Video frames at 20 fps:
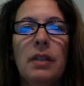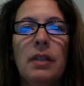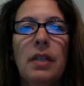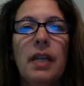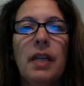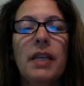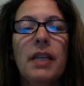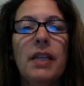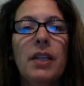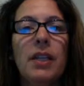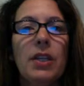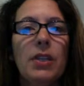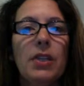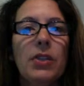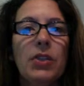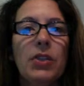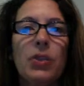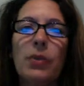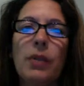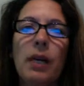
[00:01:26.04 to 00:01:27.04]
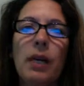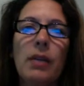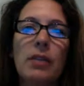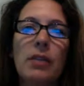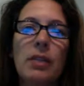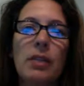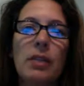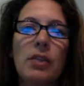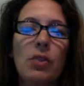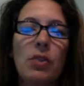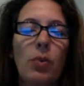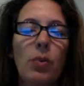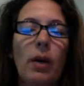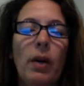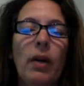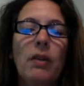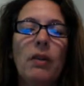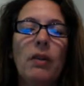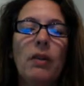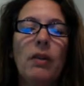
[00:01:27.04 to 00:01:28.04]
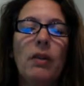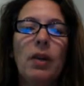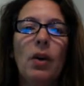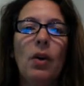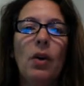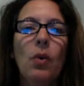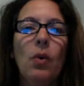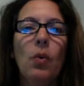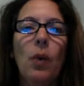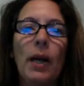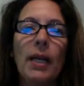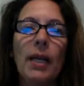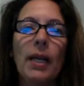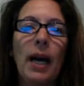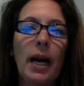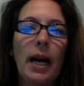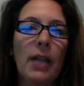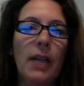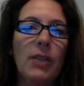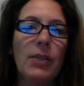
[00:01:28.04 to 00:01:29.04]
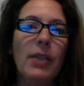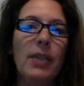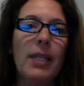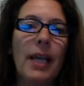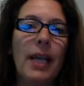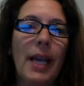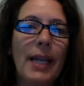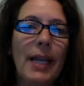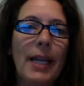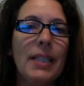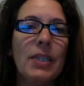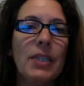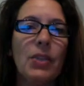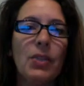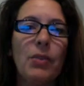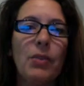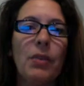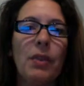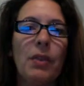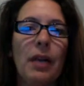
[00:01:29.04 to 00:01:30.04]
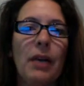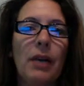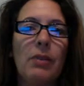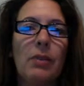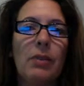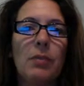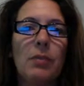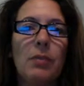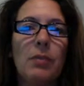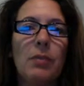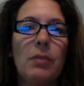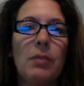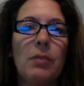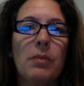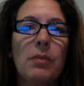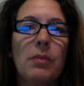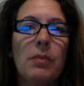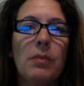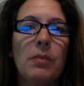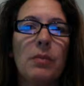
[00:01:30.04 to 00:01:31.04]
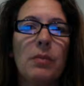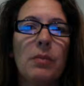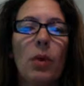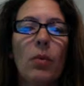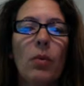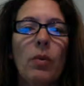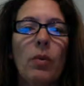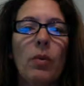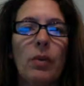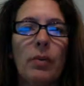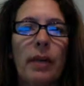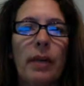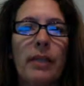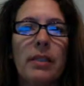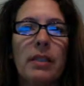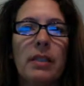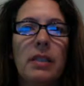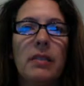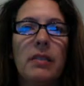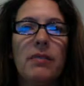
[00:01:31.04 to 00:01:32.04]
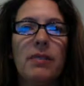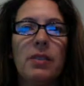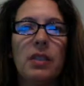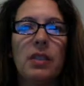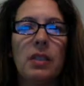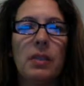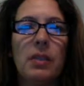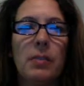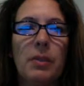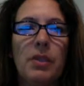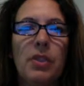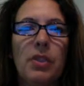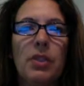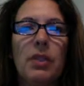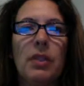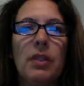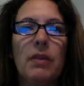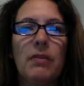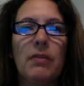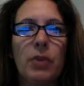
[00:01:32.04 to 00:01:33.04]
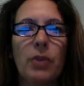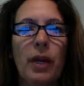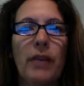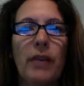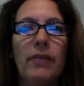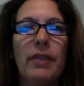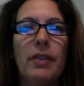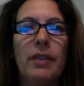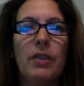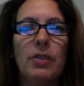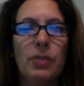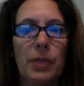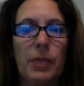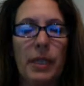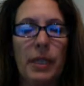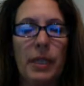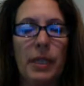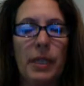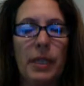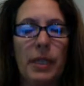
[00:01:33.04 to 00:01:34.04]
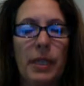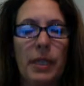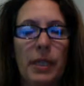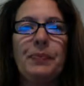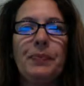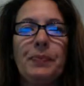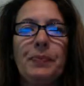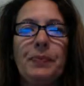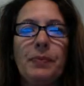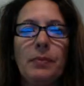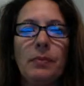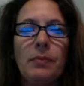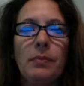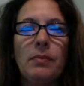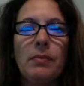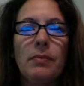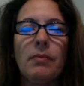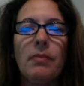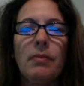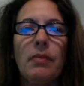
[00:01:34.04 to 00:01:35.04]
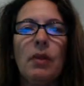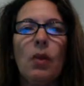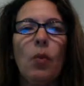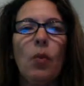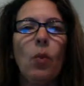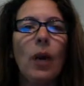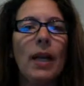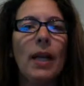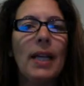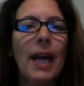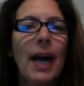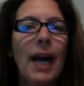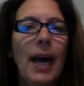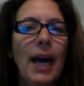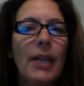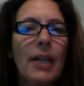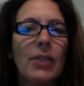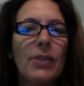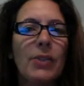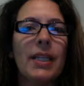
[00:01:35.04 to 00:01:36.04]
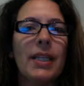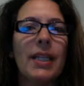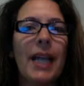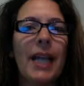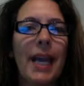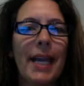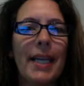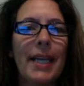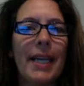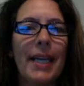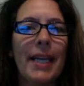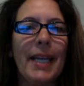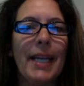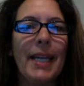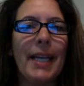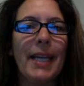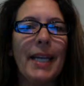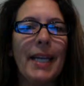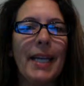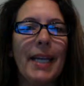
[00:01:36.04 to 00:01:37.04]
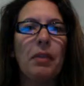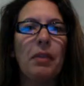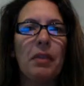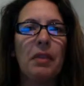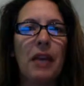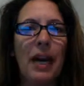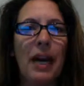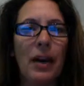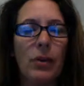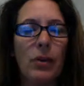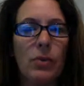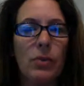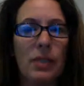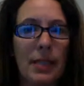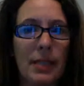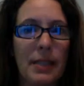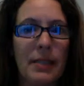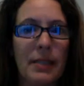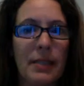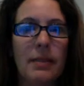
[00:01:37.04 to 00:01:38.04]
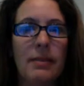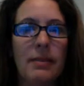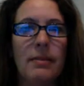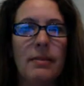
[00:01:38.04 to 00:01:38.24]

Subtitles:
in the year 2012, 182,000 people were arrested for suspicion of driving and drinking. 182,000.